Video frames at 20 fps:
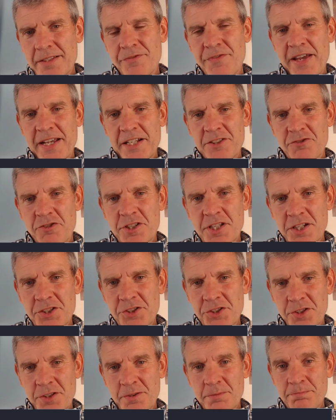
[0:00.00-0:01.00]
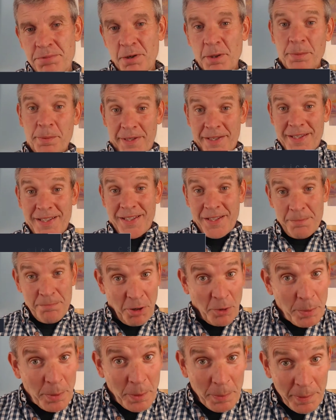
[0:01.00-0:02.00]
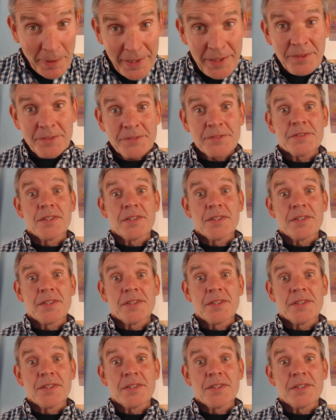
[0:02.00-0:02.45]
vector addition, probably